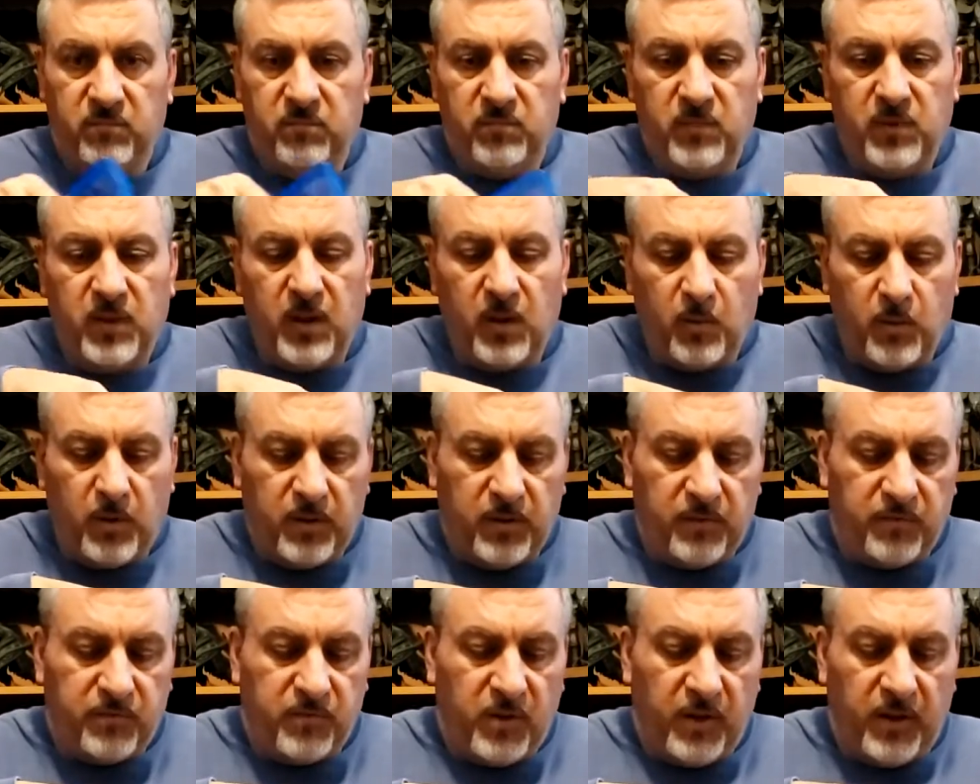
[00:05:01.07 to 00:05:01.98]
on the
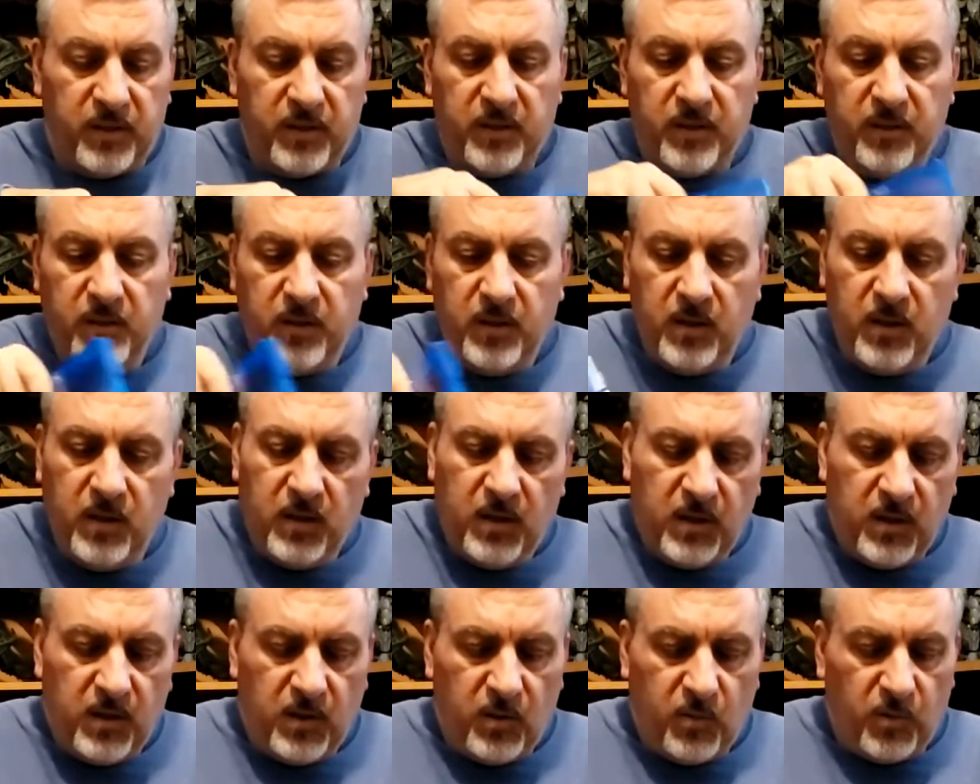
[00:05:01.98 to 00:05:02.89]
front,
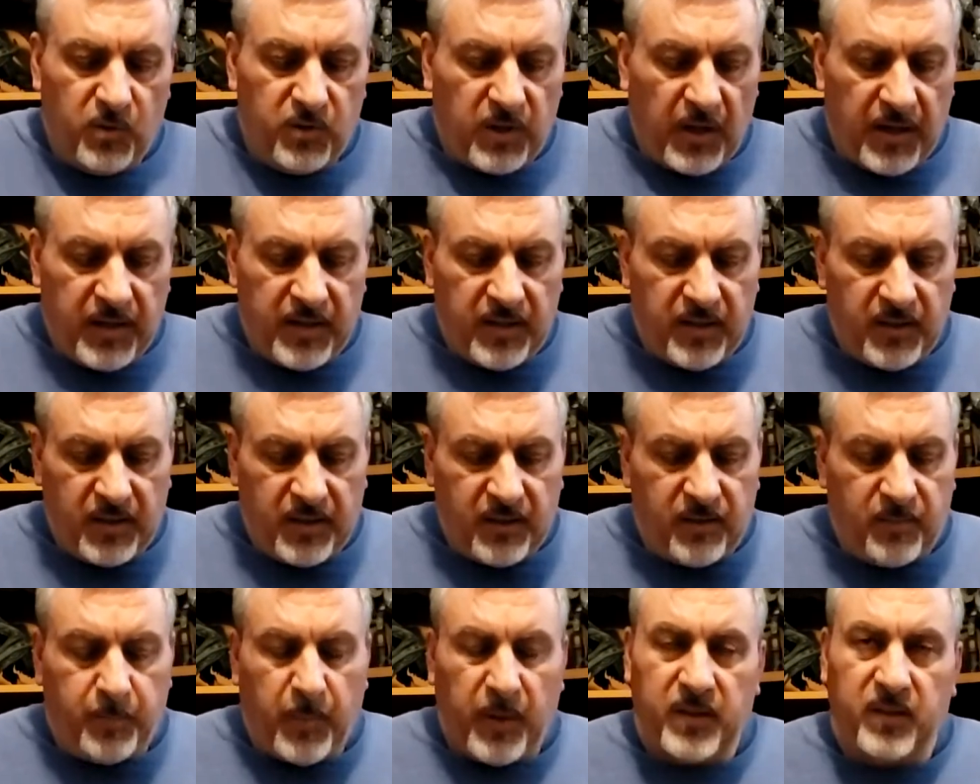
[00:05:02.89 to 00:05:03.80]
which I didn't
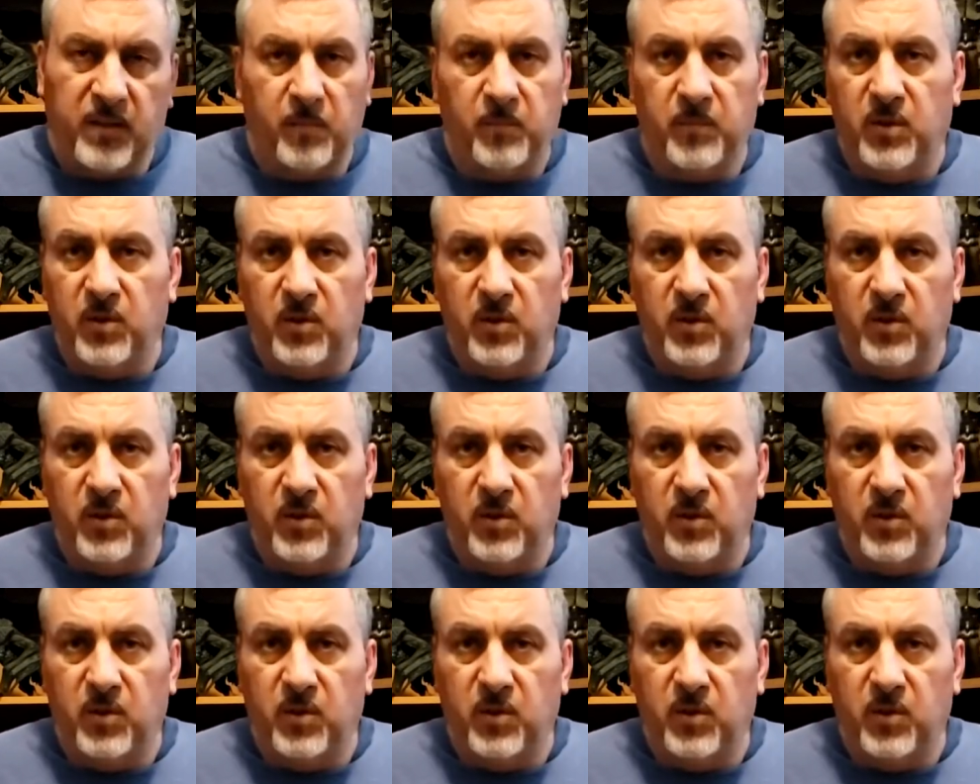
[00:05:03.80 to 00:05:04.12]
expect them to